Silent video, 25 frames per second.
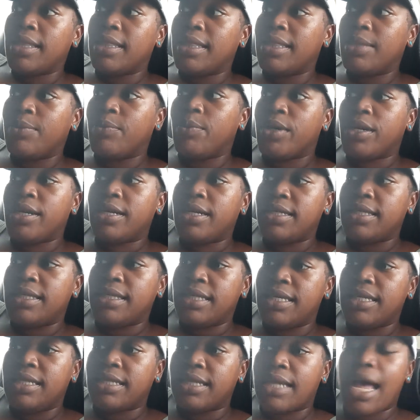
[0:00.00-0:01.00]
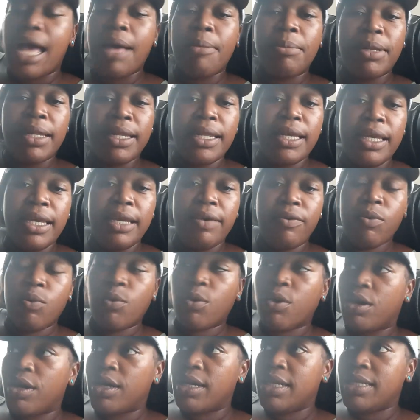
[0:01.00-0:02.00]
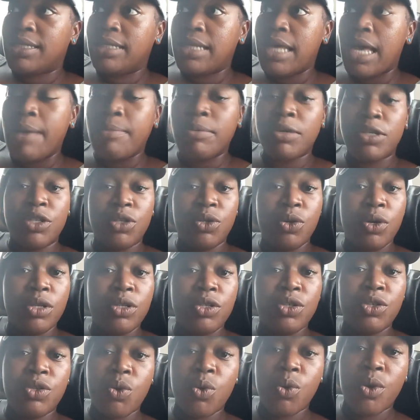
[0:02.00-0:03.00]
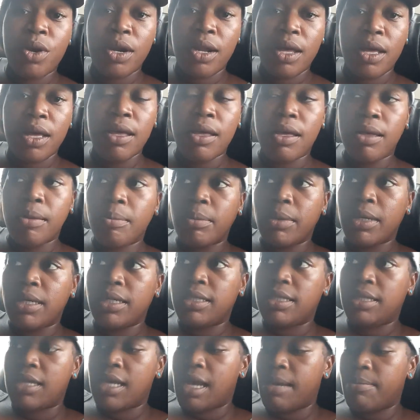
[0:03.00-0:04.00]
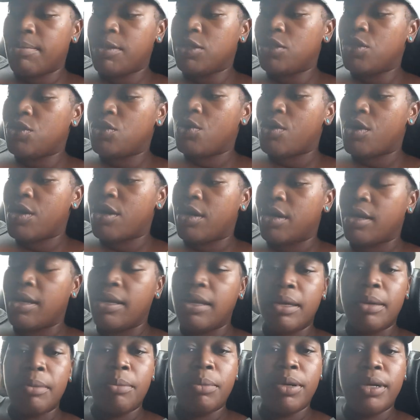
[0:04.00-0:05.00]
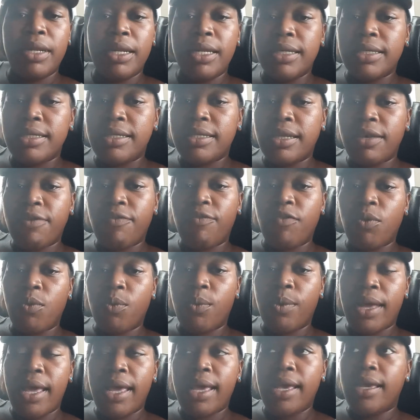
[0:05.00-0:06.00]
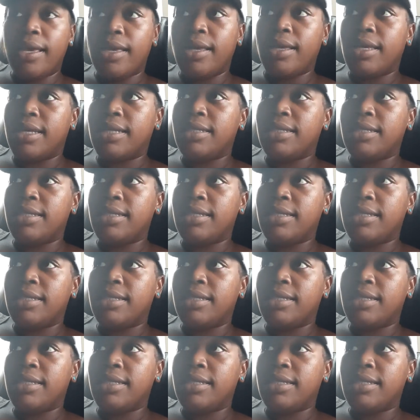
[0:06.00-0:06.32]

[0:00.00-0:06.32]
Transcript: We're in a season, I believe, where it's time to start storing up. It's time to start putting stuff away.